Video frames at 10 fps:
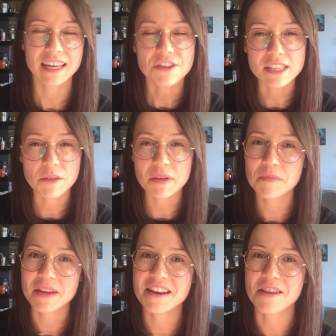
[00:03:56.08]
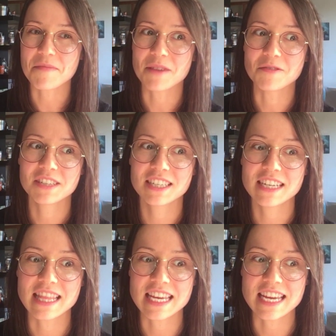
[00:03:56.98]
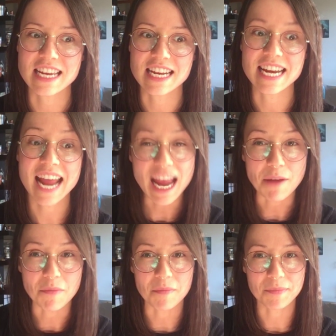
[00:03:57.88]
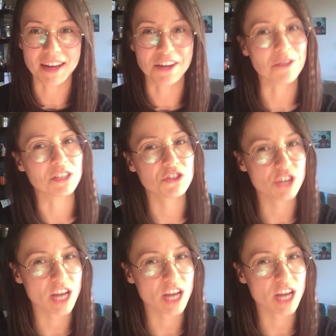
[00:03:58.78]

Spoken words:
Can you tell me a bit about the name? I know it's